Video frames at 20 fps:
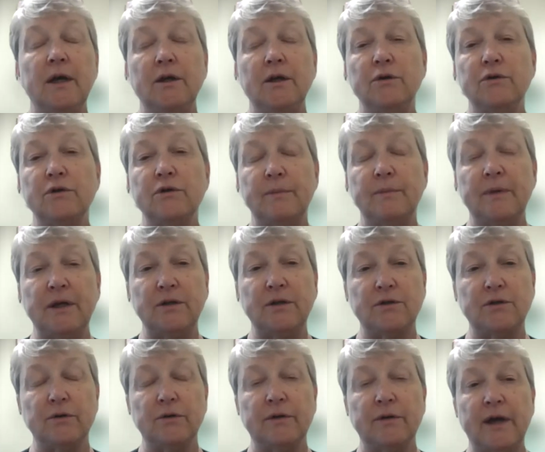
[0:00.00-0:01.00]
You should make
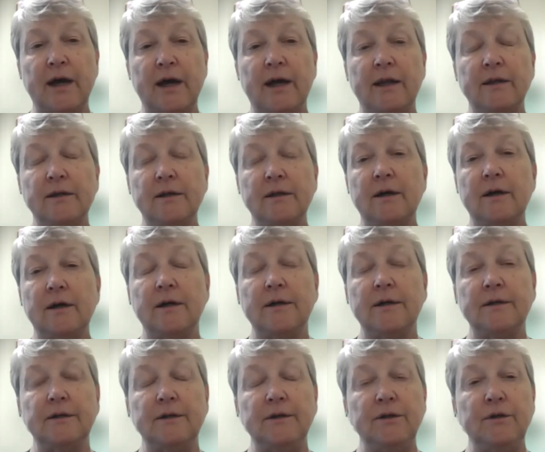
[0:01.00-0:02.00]
sure that uh,